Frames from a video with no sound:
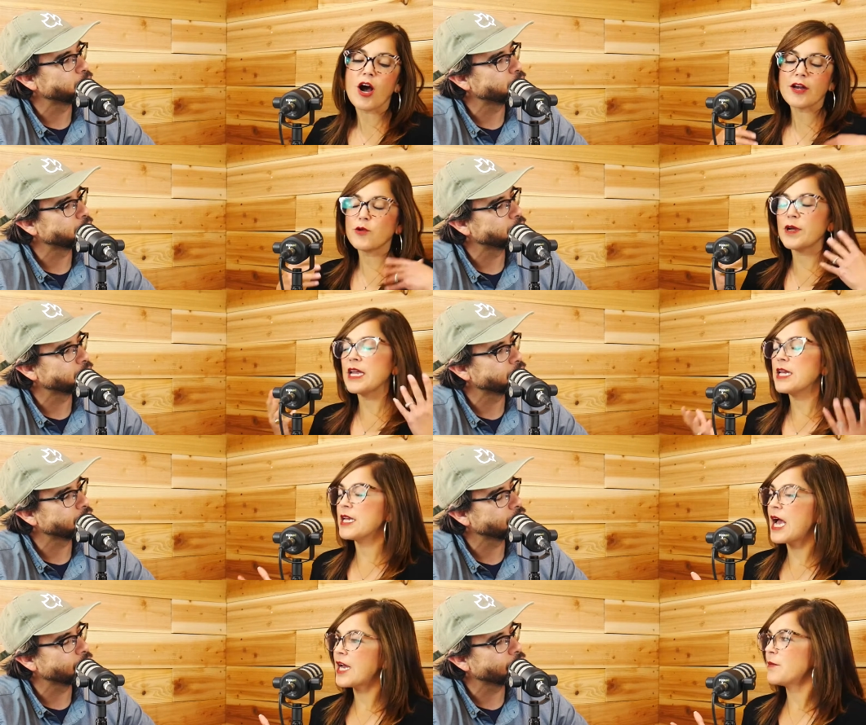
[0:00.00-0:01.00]
Speaker 1: God
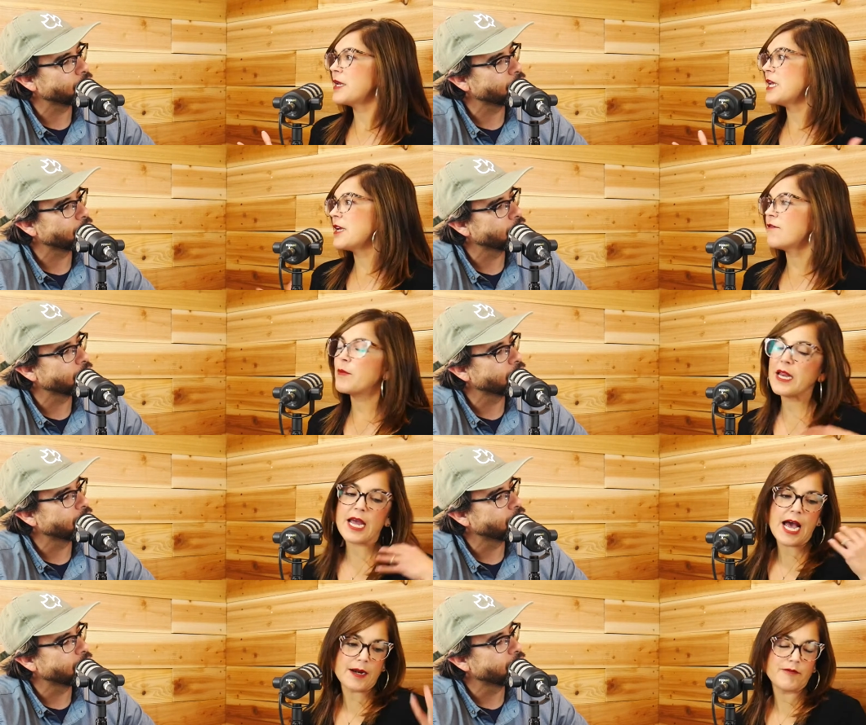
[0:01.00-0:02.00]
created Adam and Eve, made
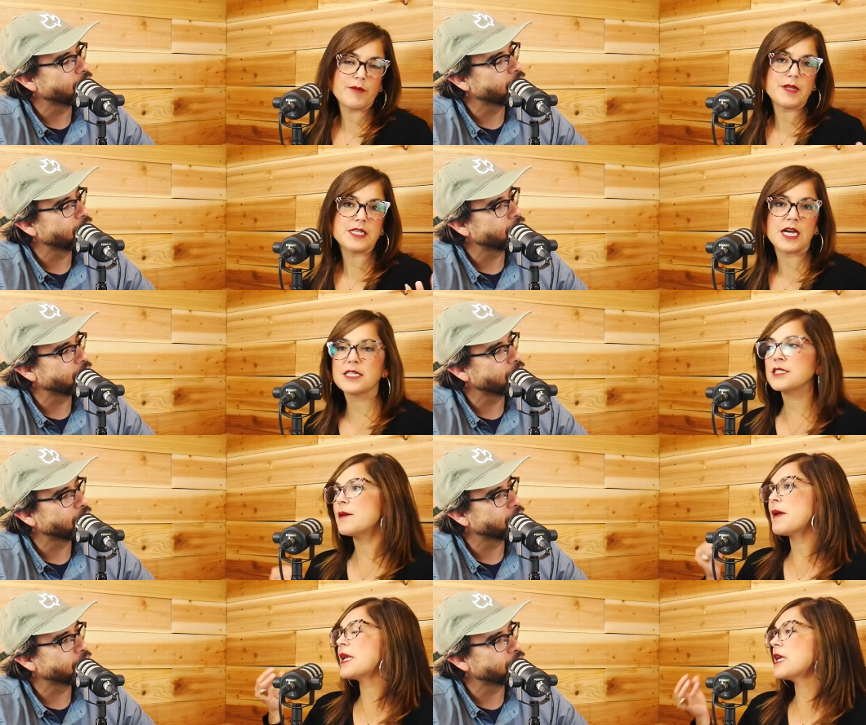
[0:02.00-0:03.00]
Adam from the dust,
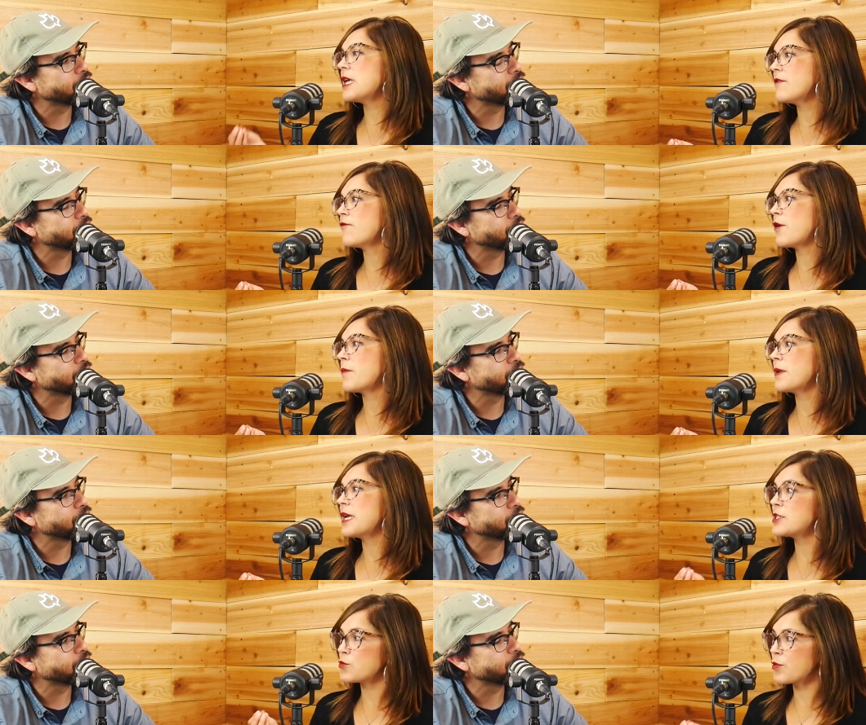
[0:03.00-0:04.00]
and made Eve from
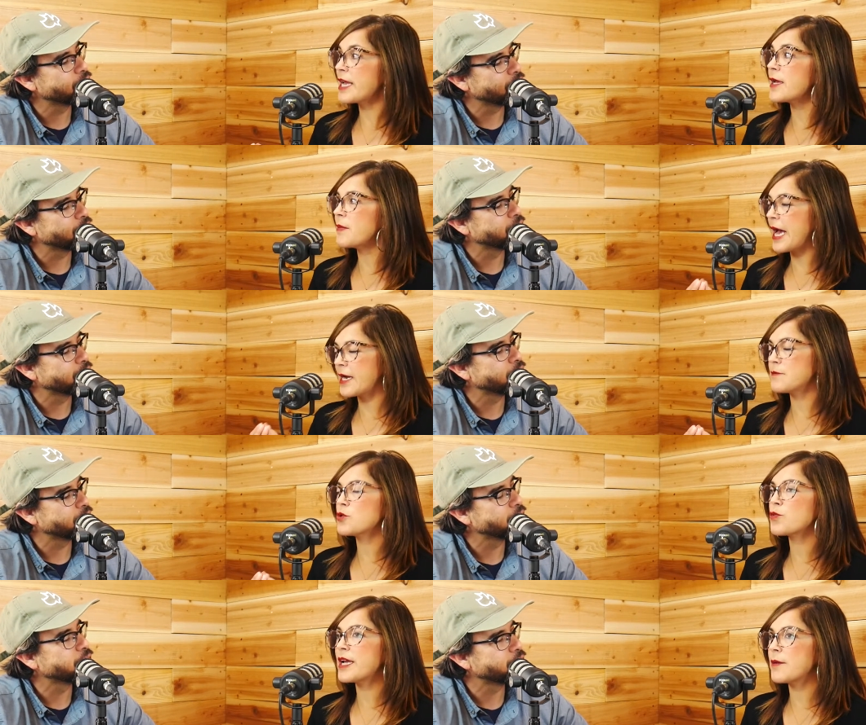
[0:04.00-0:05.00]
his rib,
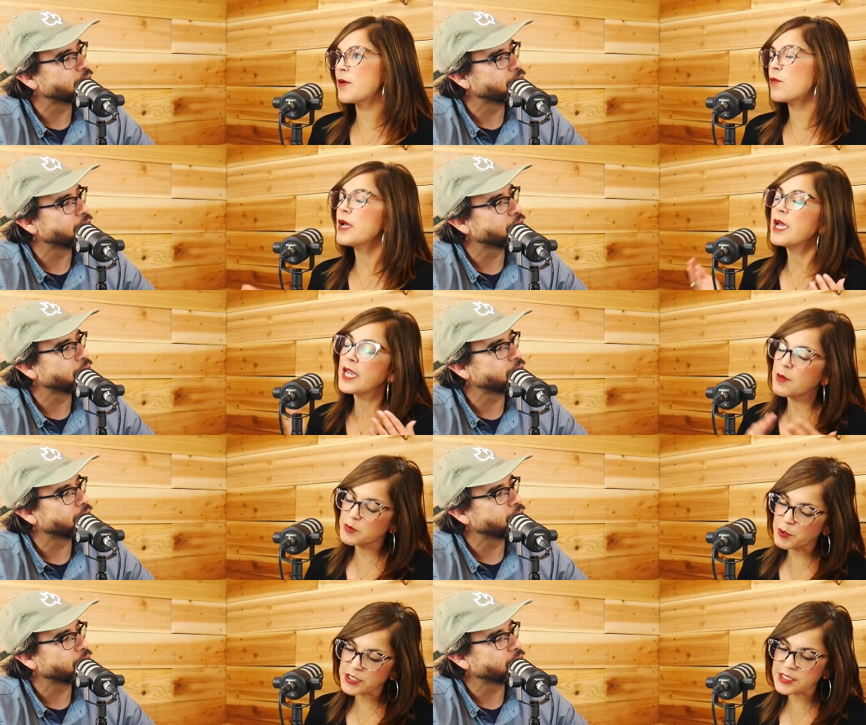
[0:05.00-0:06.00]
Adam's rib. And he
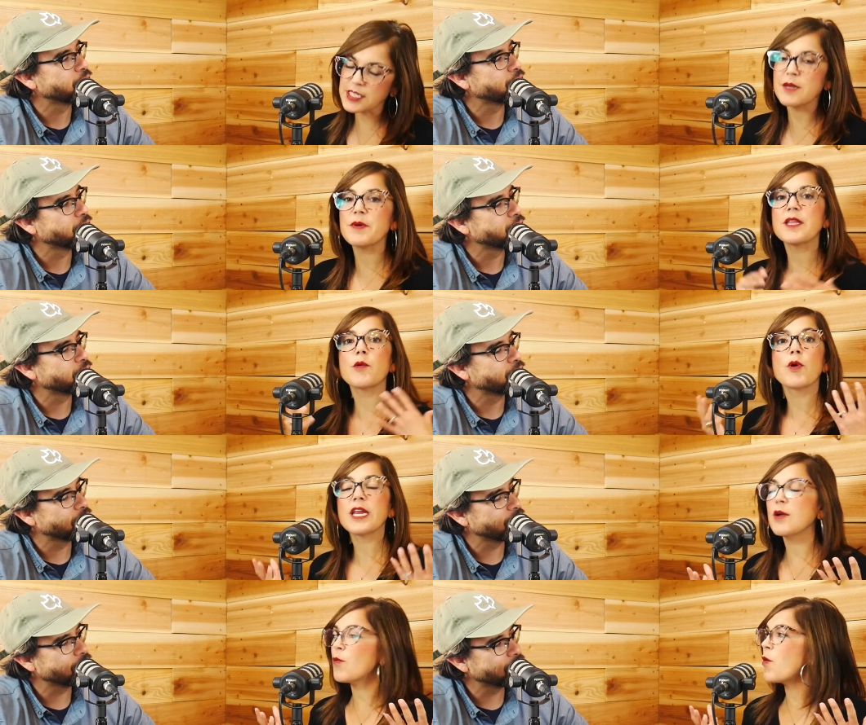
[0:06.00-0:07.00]
was put to sleep. And then when
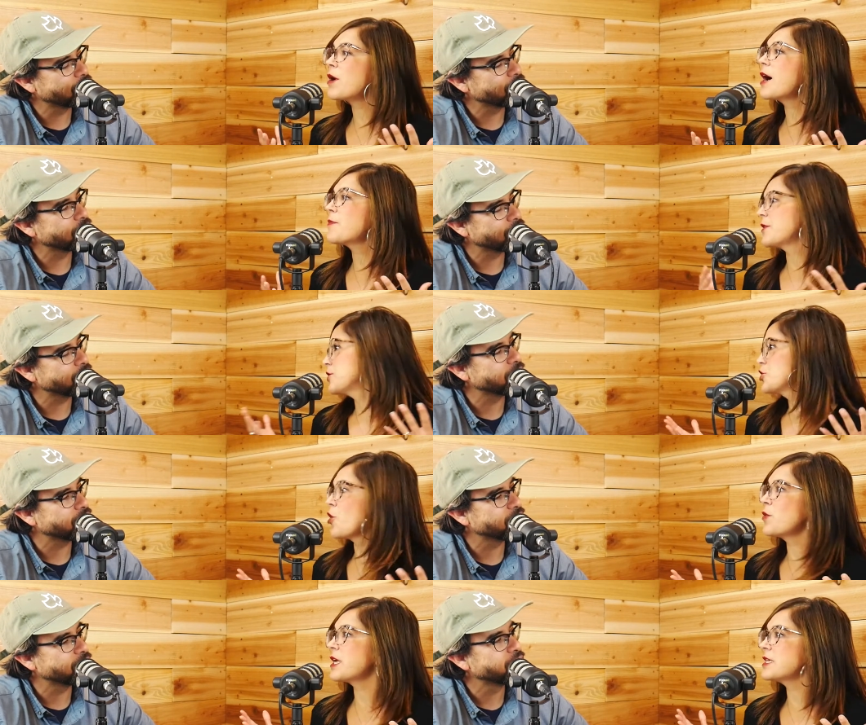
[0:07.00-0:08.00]
he woke up, the
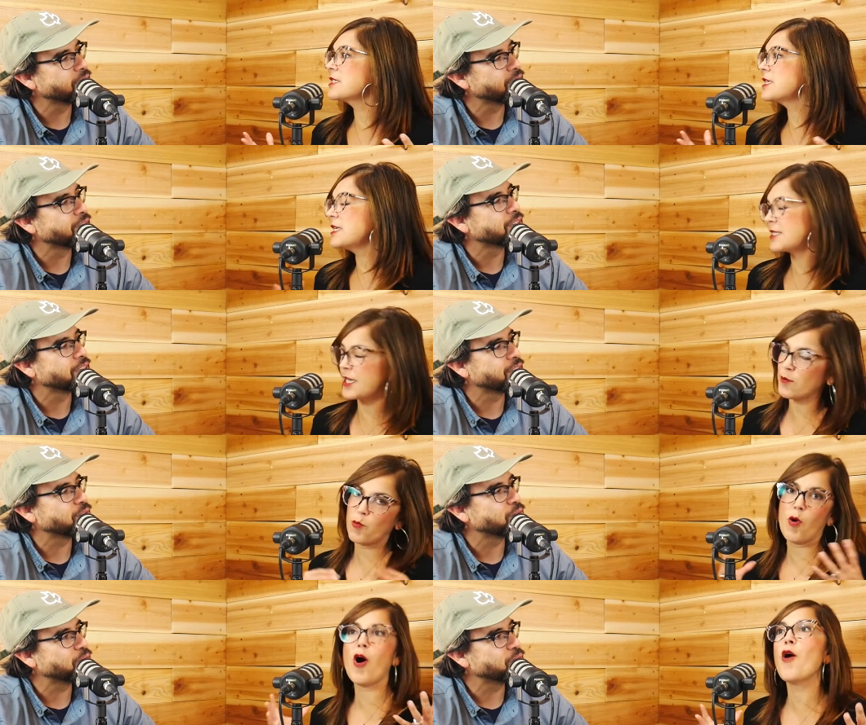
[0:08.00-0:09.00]
joke is he said,
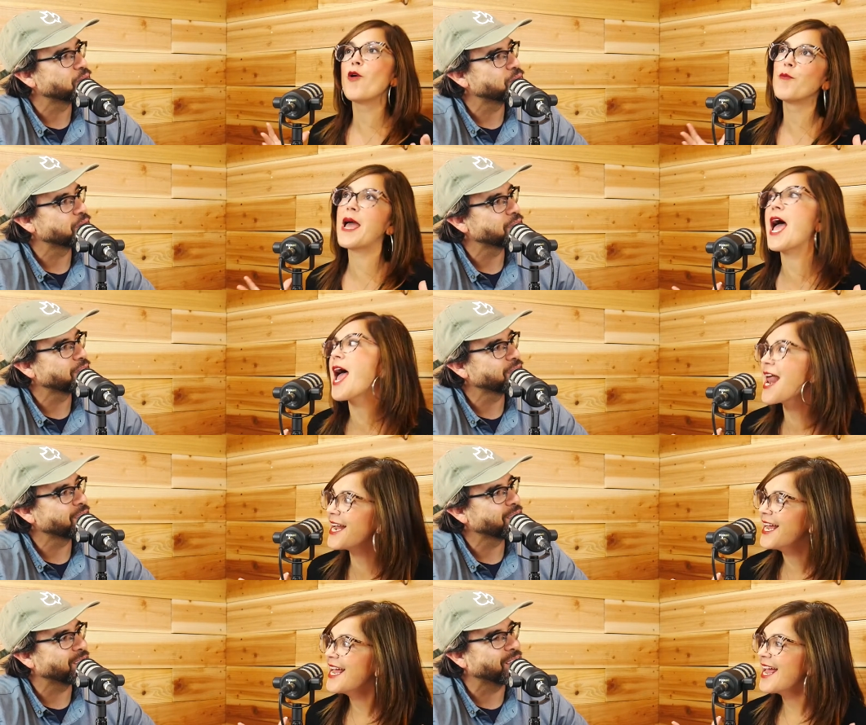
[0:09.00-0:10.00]
Whoa, man,